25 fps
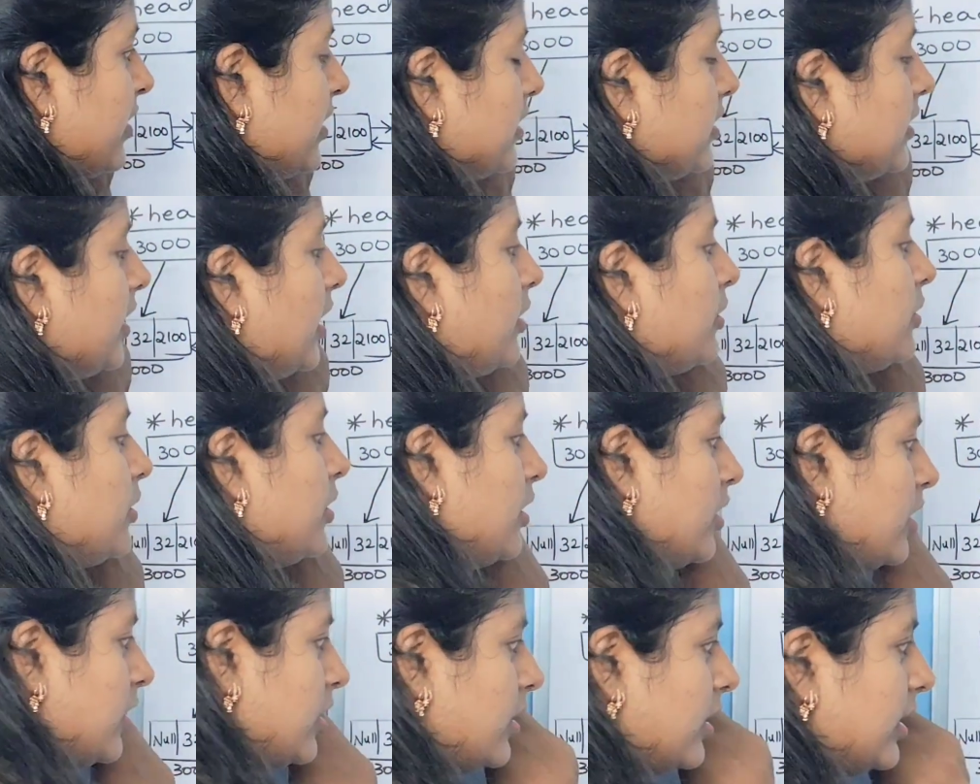Now,
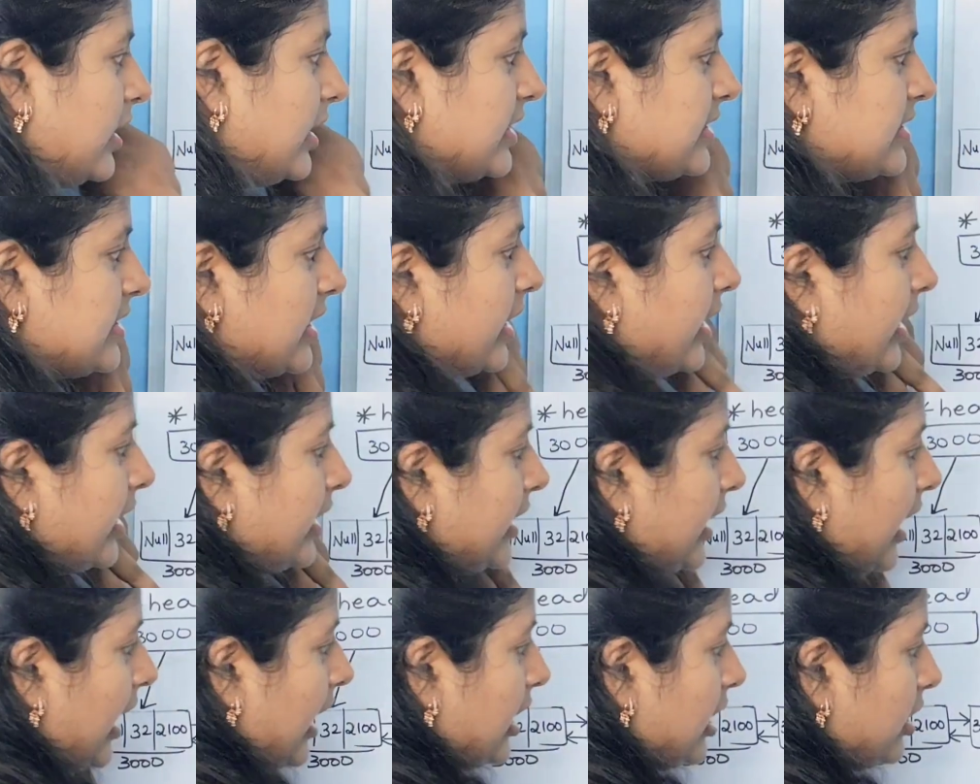is there
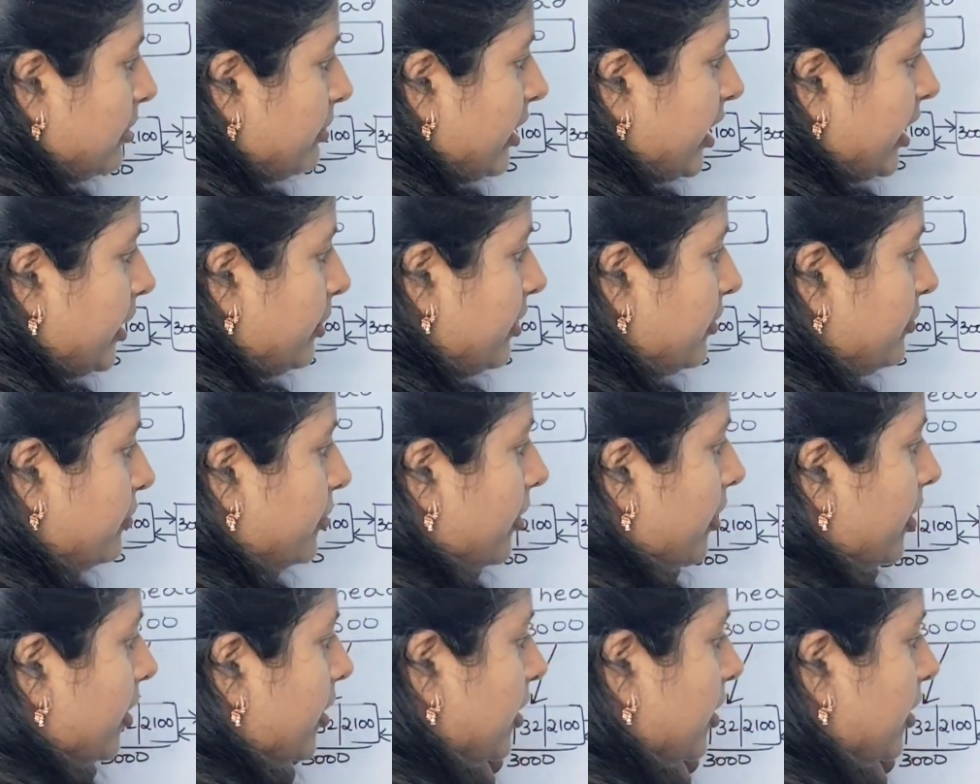any element before